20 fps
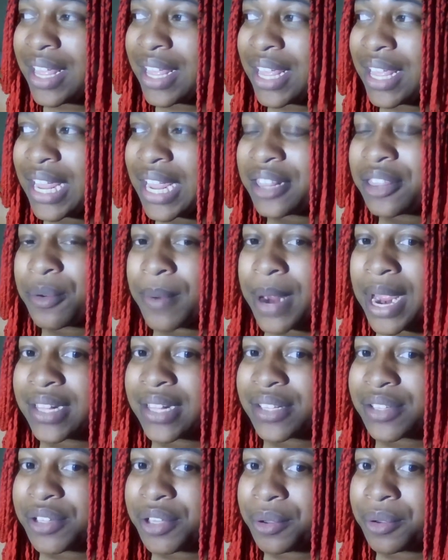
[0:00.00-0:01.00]
He got the
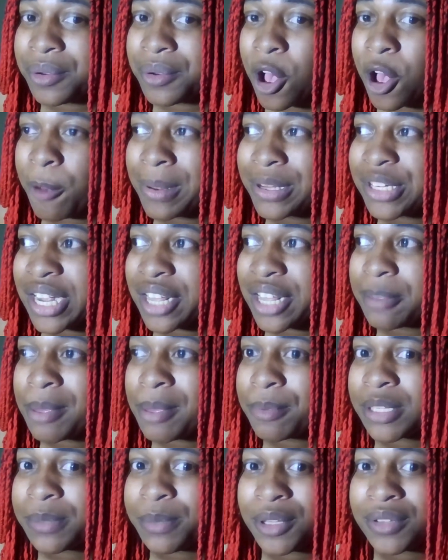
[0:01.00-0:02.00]
rights to a whole bunch of other
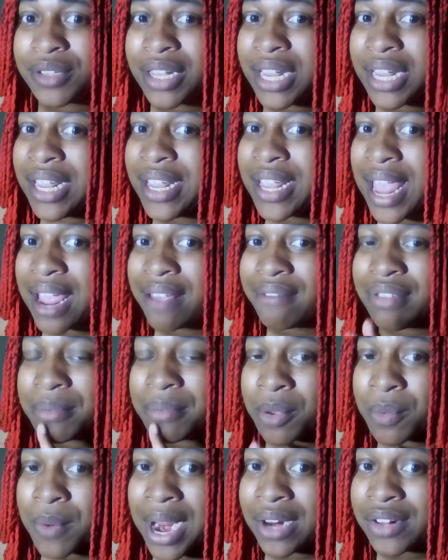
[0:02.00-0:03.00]
people's music. He gave them
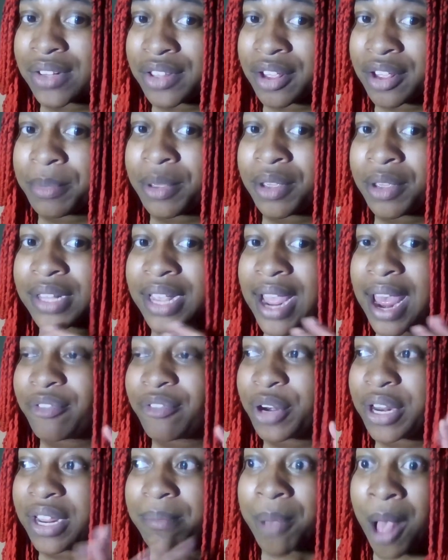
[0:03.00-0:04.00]
the rights to their music
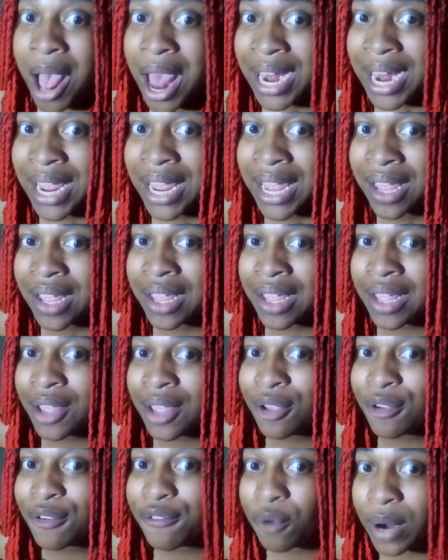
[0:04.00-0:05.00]
after he bought it
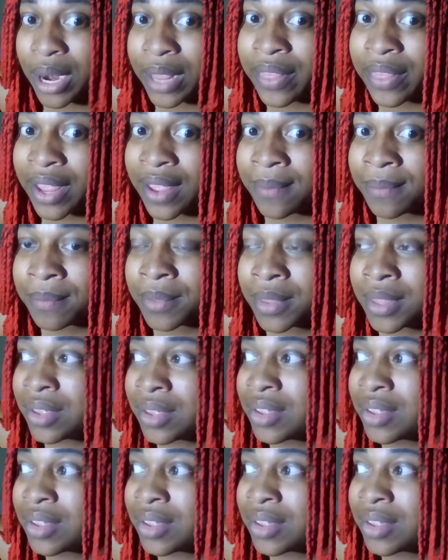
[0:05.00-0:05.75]
for them,